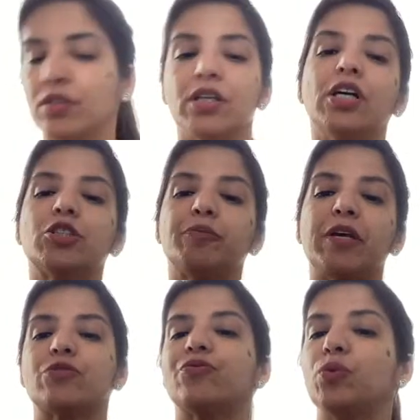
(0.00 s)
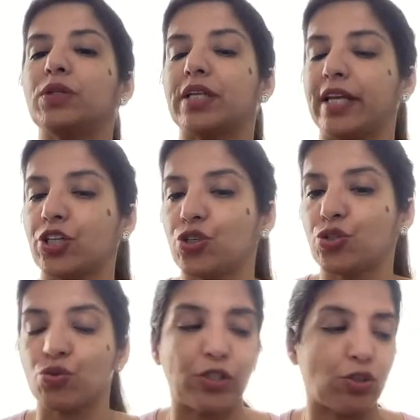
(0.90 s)
Third space fluid collection
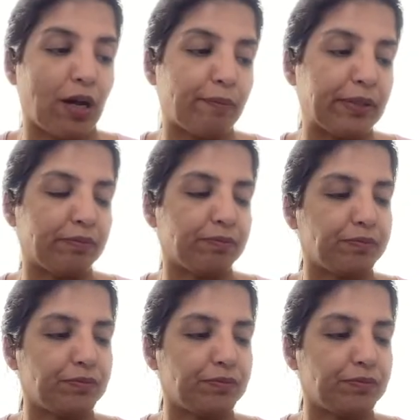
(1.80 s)
is going to happen.